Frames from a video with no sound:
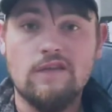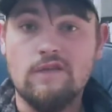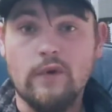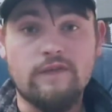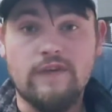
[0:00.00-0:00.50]

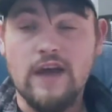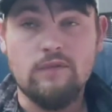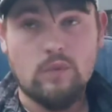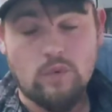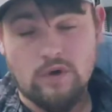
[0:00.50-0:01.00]

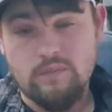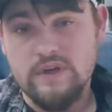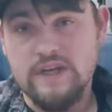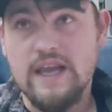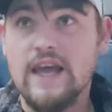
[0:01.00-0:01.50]
45 will work,
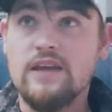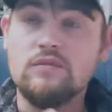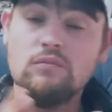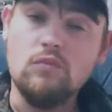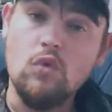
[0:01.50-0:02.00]
but it has
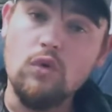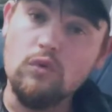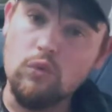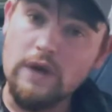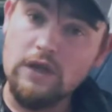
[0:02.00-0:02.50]
more
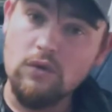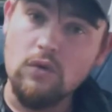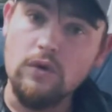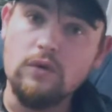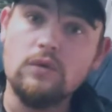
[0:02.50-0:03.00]

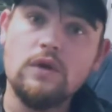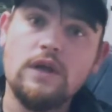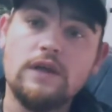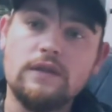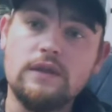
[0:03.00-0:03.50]
recoil
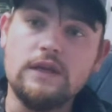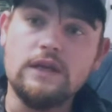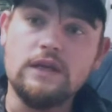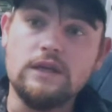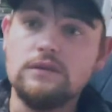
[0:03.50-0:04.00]

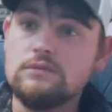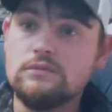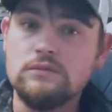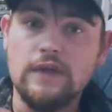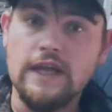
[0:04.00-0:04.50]
than
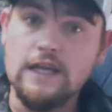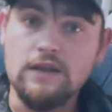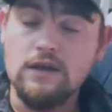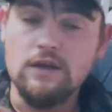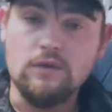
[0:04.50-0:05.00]
any of
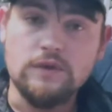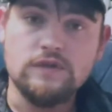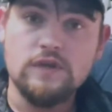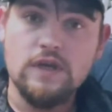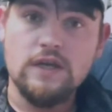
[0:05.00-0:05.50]
the other
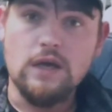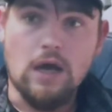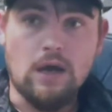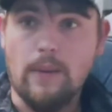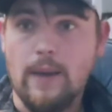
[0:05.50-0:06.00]
ones.
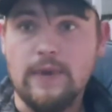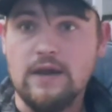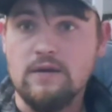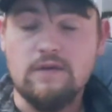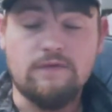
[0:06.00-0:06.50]
I
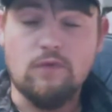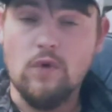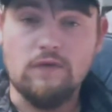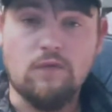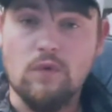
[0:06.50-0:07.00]
mean, a
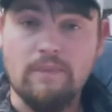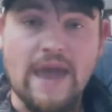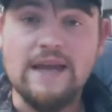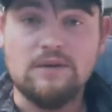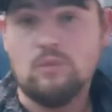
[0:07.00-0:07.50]
44
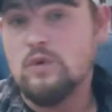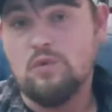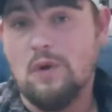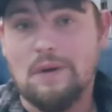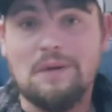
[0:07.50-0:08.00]
Magnum will
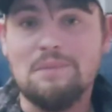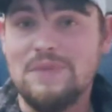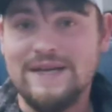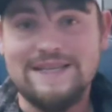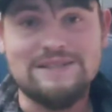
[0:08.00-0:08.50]
work,
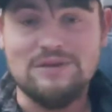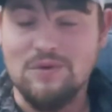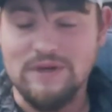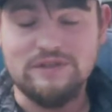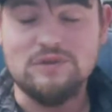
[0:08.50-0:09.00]
but it's
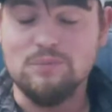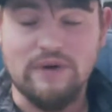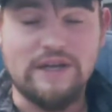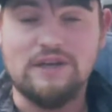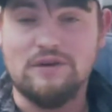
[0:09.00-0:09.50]
going to
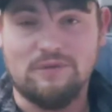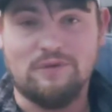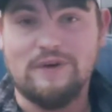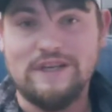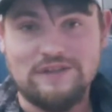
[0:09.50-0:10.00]
break your
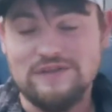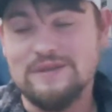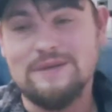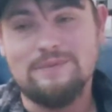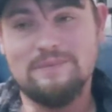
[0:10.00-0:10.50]
wrist.
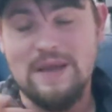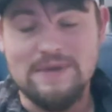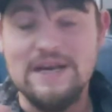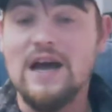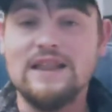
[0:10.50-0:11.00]
Maybe
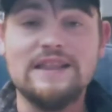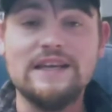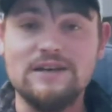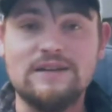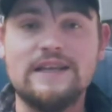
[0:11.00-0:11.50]
not
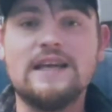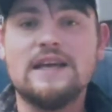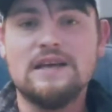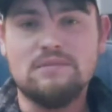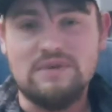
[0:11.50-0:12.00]
literally,
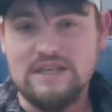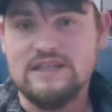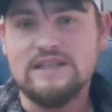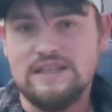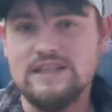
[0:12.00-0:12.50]
but
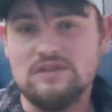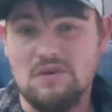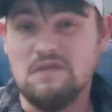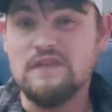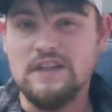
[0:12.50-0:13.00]
it's
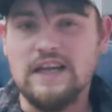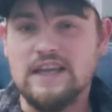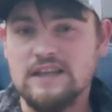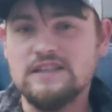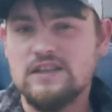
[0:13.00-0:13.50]
going to feel like
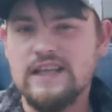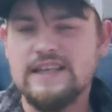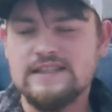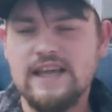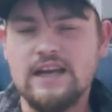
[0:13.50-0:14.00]
it.
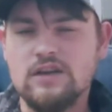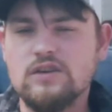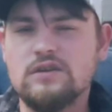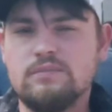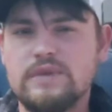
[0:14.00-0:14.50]
It's got a
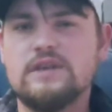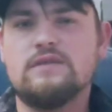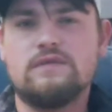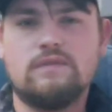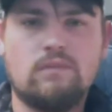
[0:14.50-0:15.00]
good bit
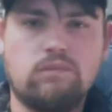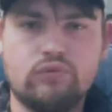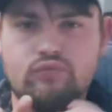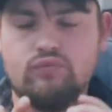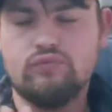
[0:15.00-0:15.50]
of
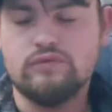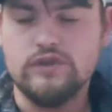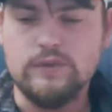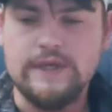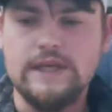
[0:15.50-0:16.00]

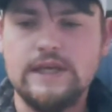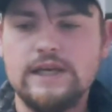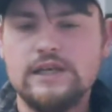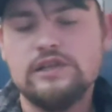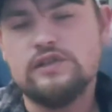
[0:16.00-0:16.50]
to it.
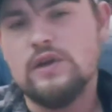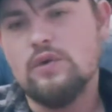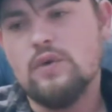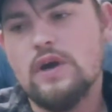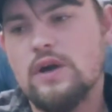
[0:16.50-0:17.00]

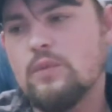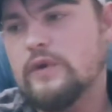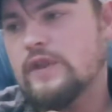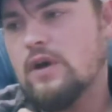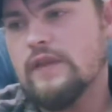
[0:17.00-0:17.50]
So
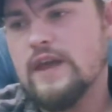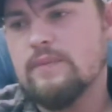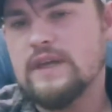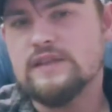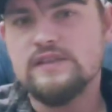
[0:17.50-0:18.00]
with all that
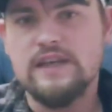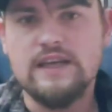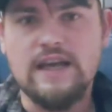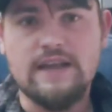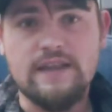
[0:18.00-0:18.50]
being
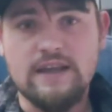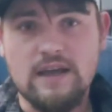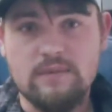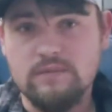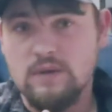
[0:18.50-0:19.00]
said, I think
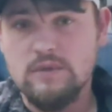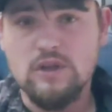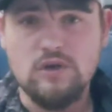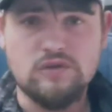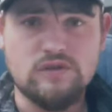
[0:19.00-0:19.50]
I'm
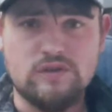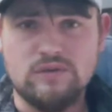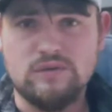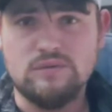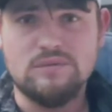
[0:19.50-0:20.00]
close
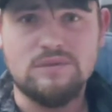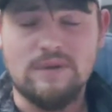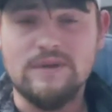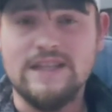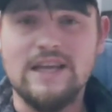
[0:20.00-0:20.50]
to,
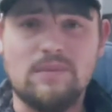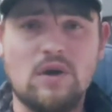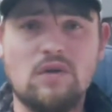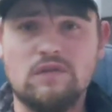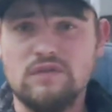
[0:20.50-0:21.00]
I think I'm
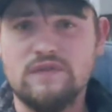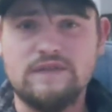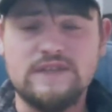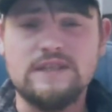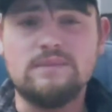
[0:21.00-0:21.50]
over
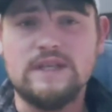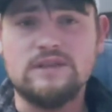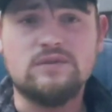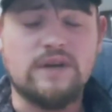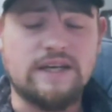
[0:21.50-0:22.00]
15
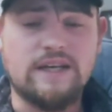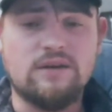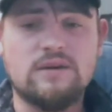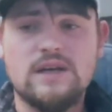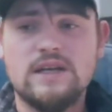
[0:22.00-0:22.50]
minutes right
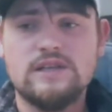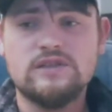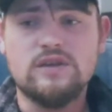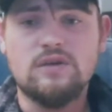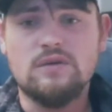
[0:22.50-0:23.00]
now.
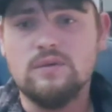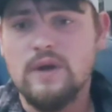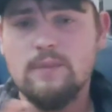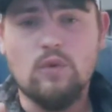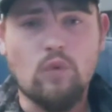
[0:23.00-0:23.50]
So
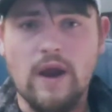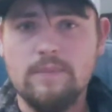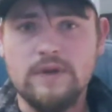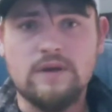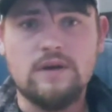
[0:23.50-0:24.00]
I'm going to
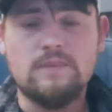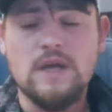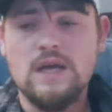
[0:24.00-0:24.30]
wrap it up.